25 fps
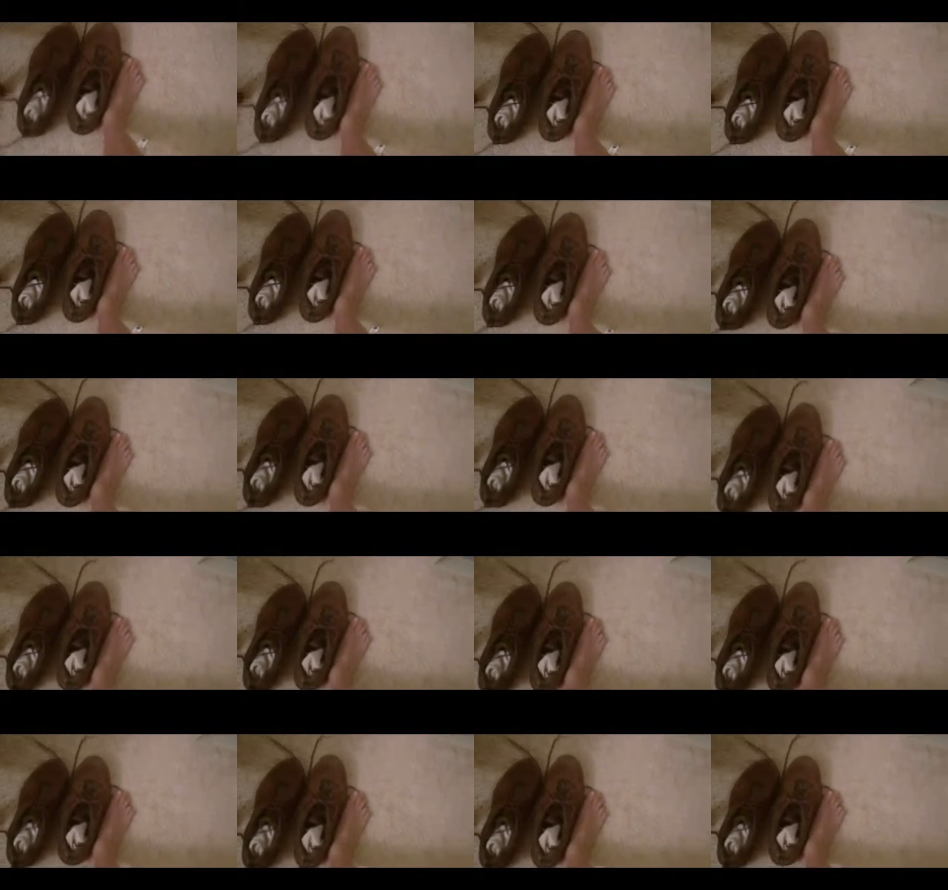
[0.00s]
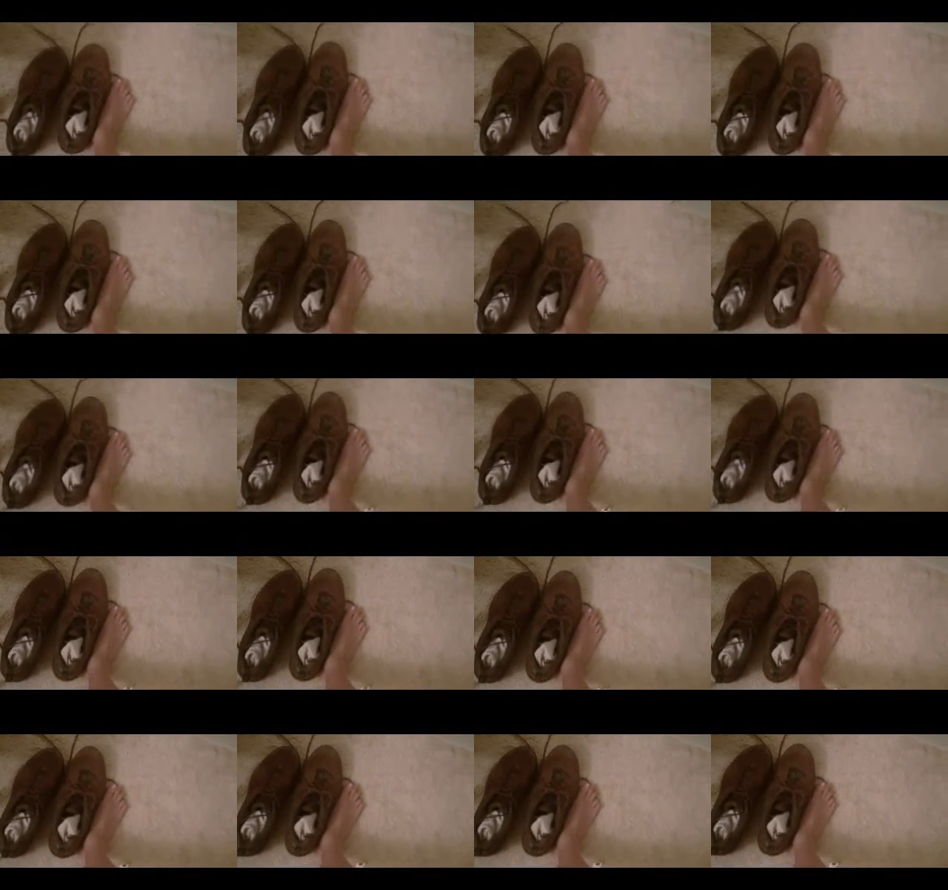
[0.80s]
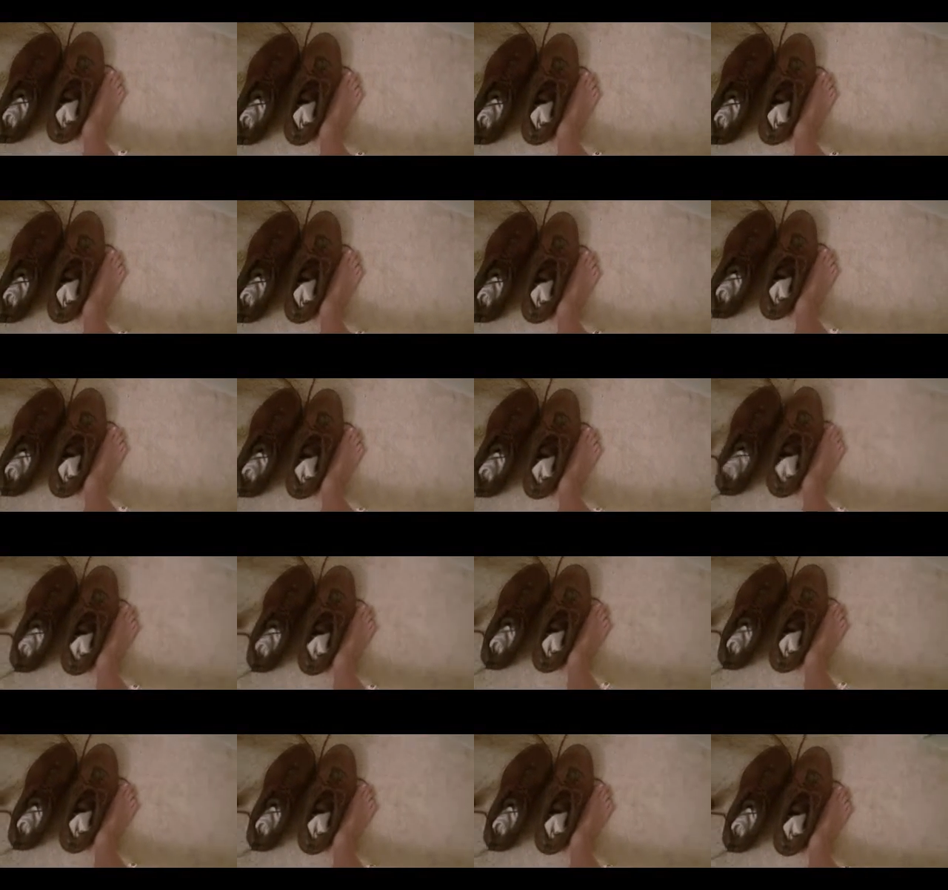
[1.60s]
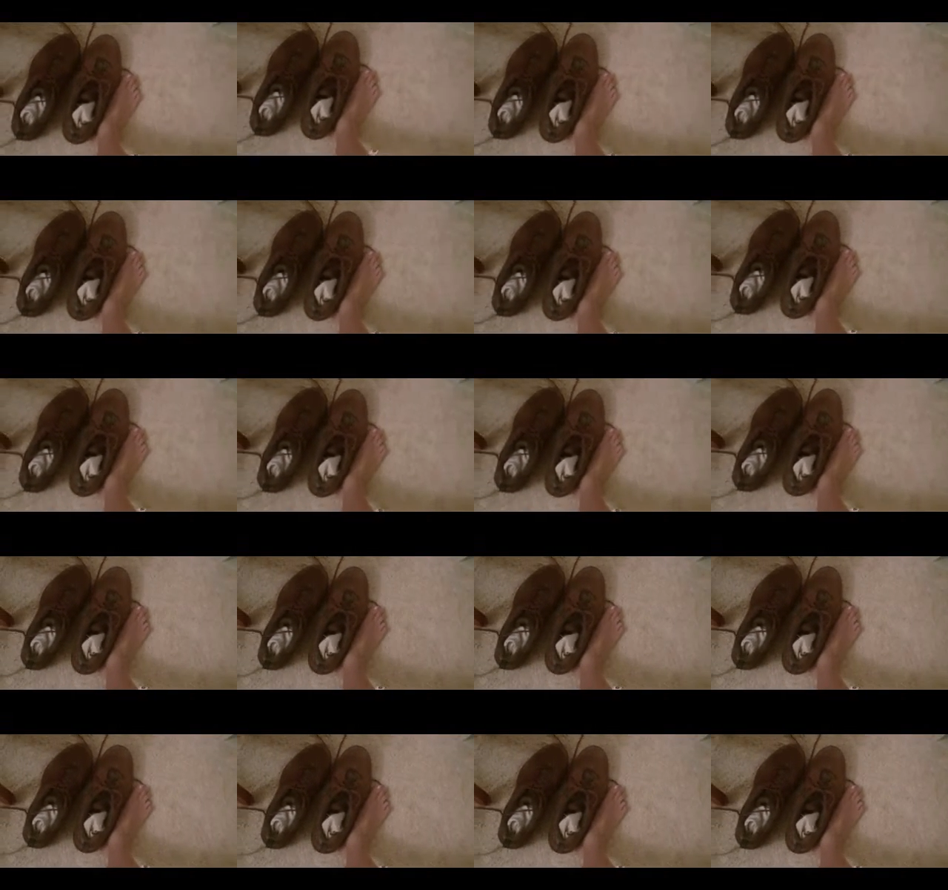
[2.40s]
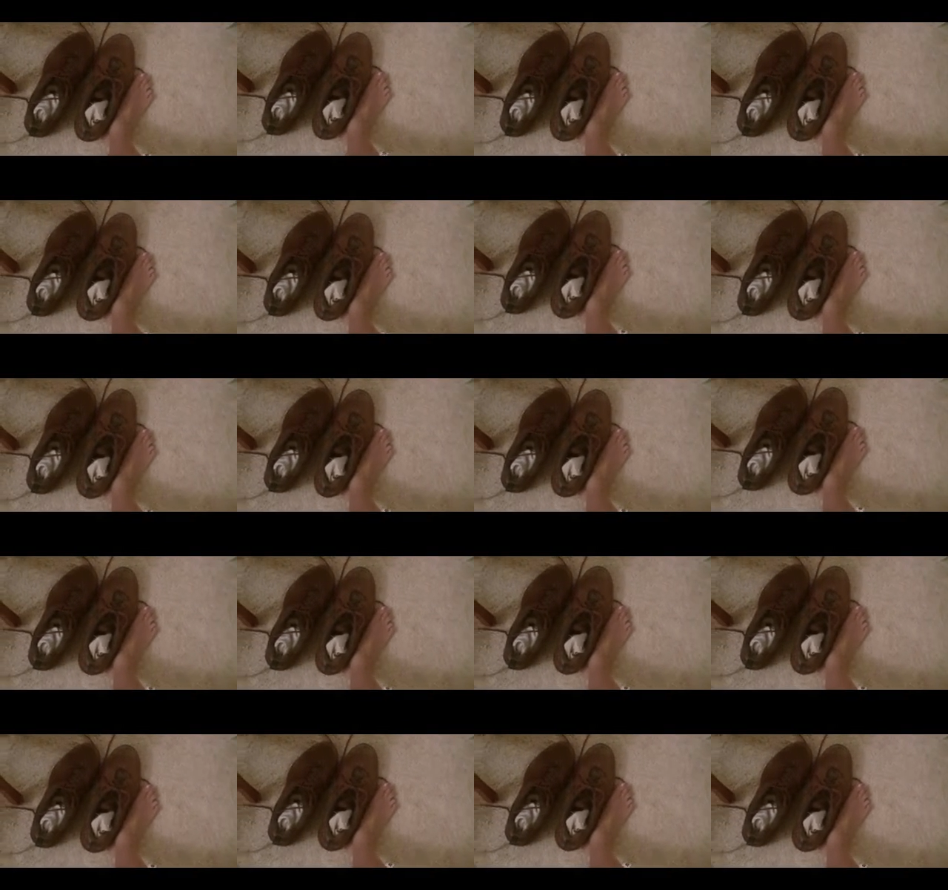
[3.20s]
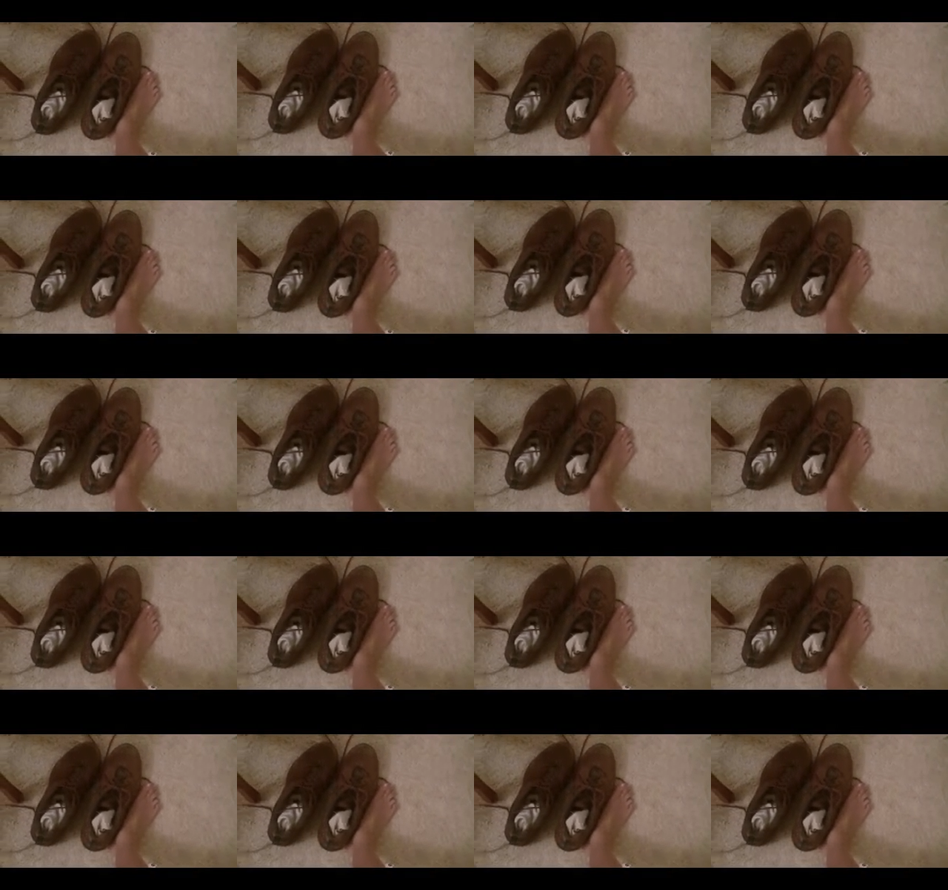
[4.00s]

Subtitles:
No face is visible, so there are no lips to read.